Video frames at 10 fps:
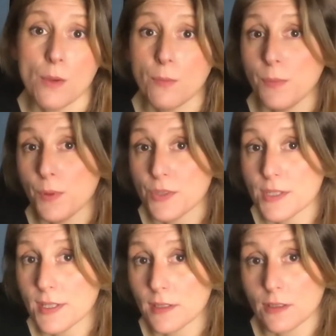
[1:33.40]

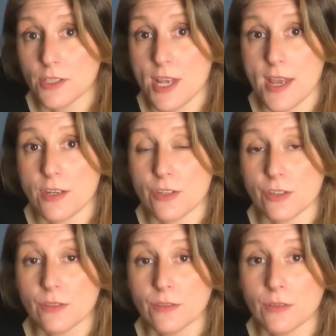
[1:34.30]
musical
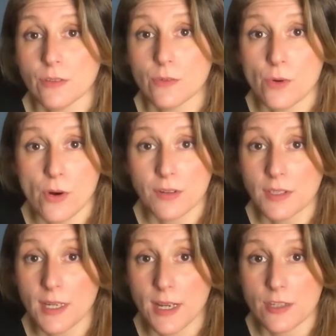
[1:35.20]
notation,
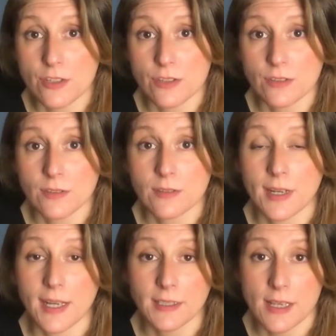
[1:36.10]
coordination,
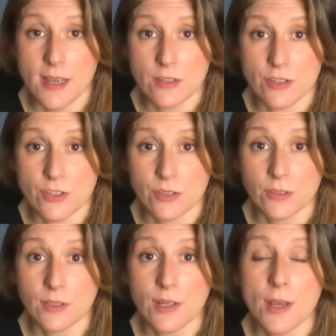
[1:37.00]

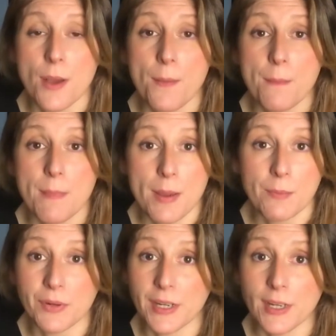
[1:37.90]
attention,
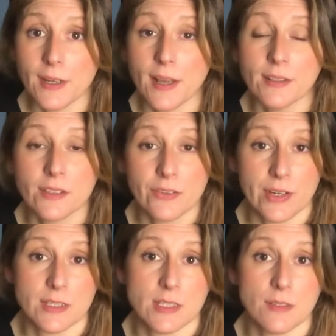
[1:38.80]
memory, and
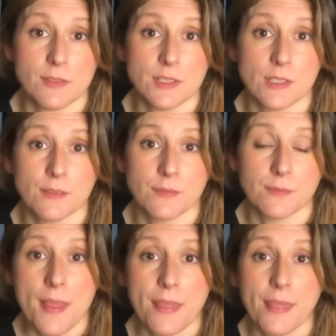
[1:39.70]
creativity.
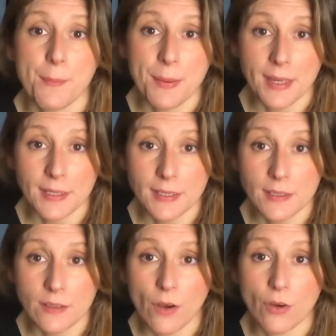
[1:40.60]

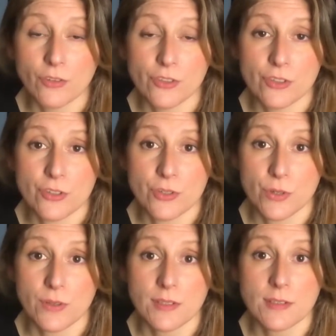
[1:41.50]
Depending on your
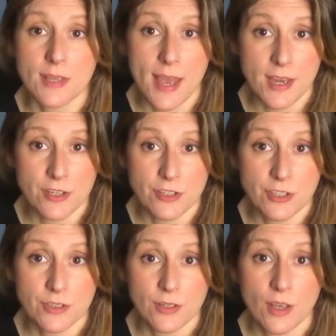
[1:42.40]
student's
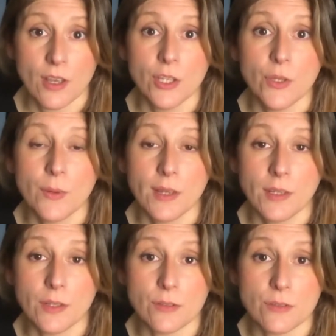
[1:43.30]
age, you can
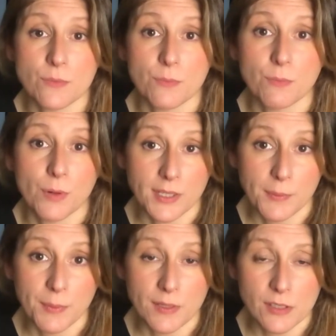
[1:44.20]
use body
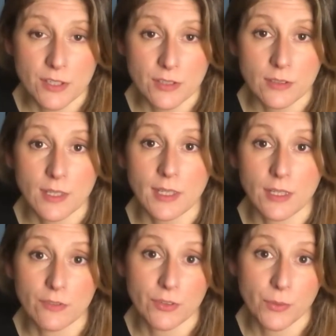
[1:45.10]
percussion in
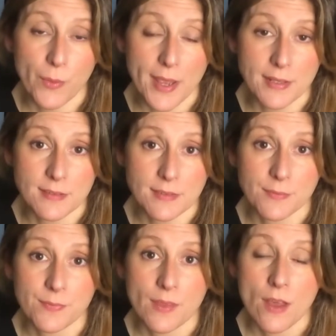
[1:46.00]
different ways.
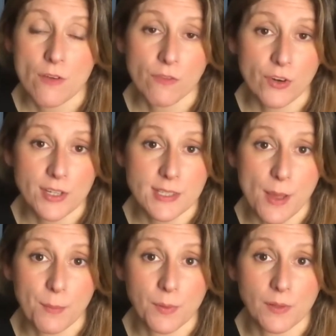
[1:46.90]
For
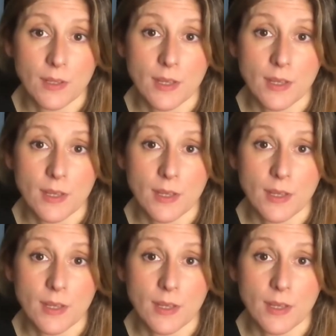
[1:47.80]
example,